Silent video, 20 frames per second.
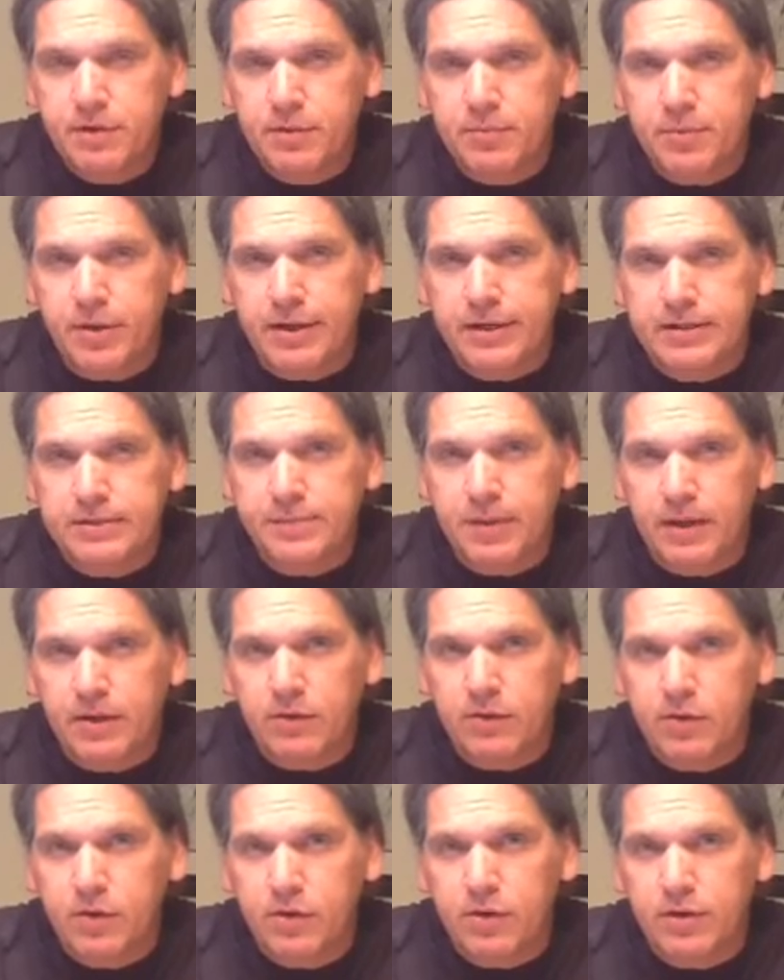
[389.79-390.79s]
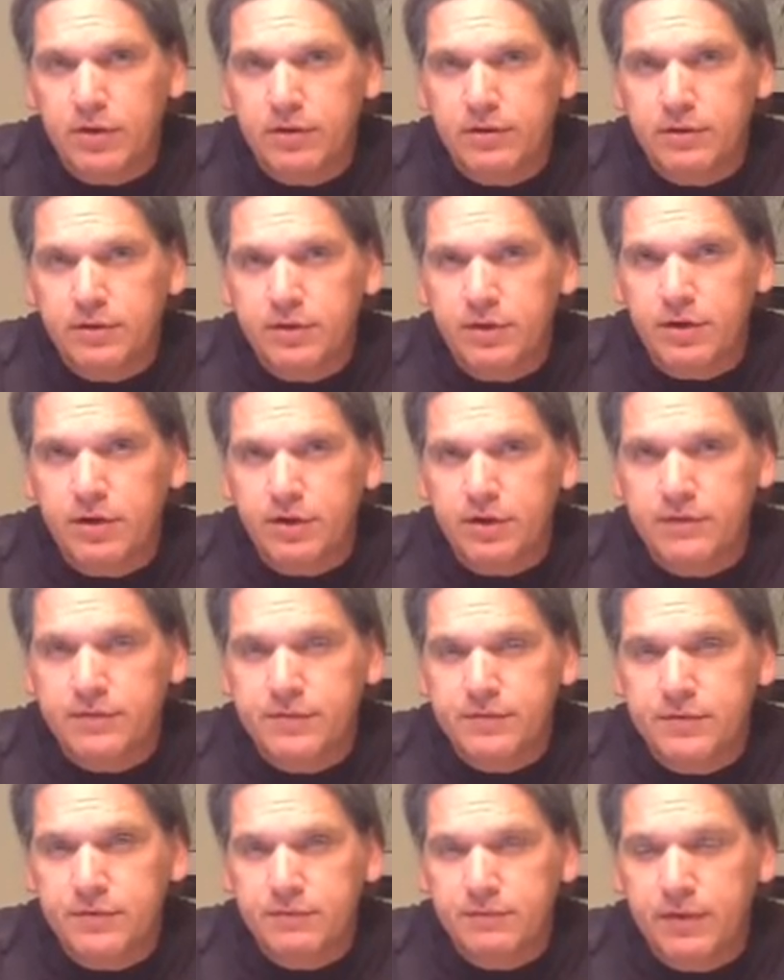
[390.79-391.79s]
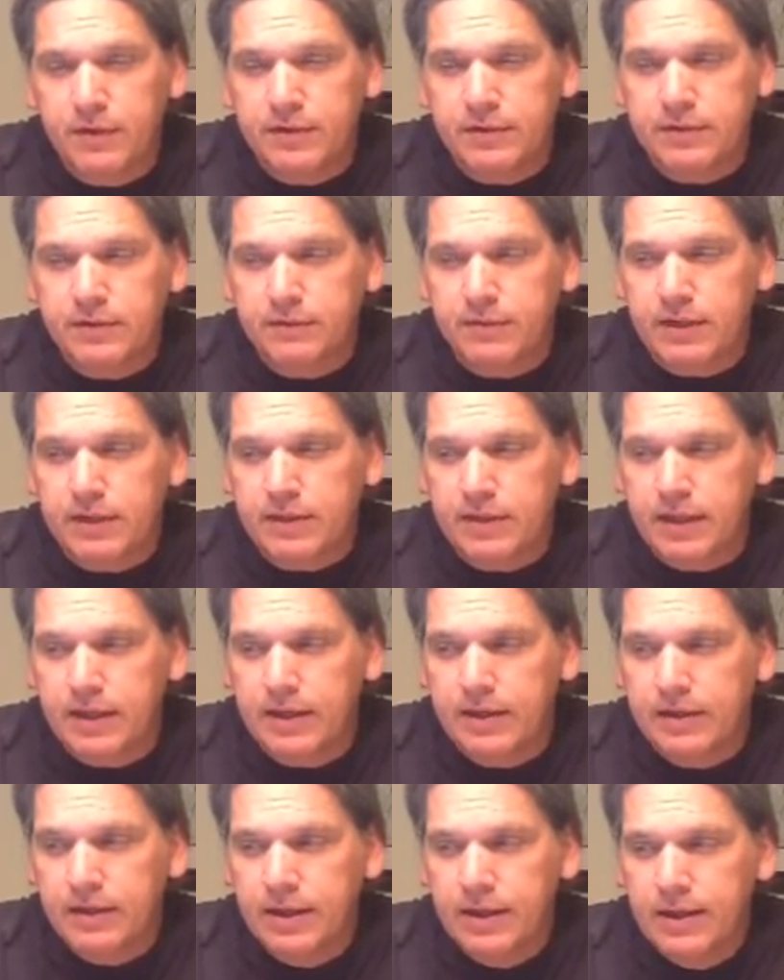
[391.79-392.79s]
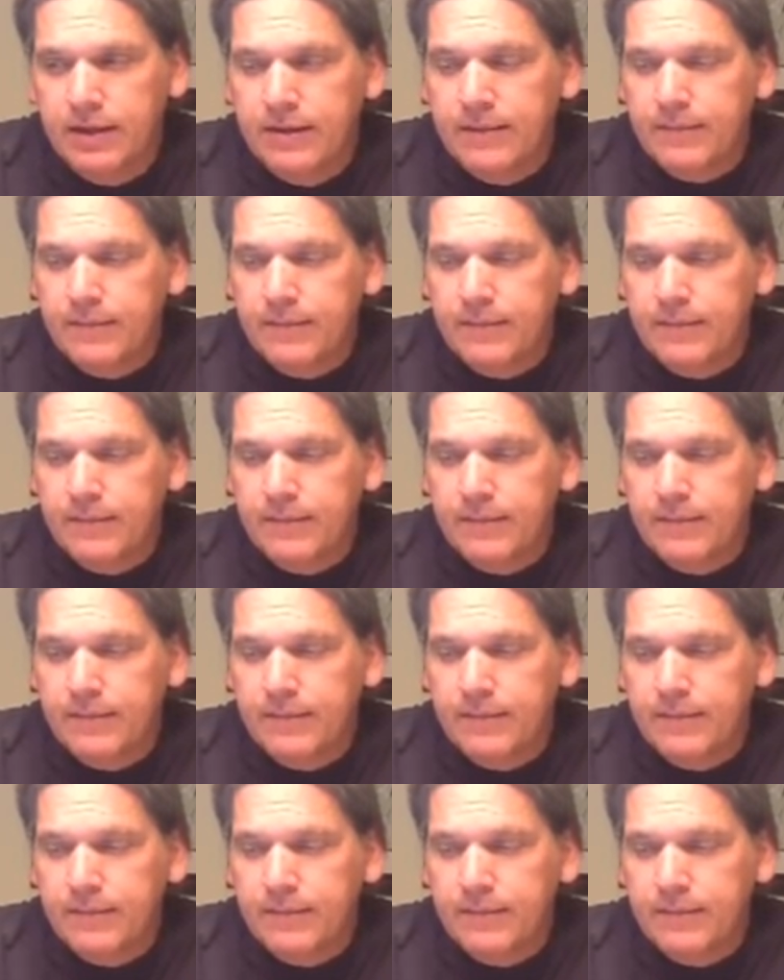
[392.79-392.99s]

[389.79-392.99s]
your brain, spinal cord, nerves, fun stuff like that,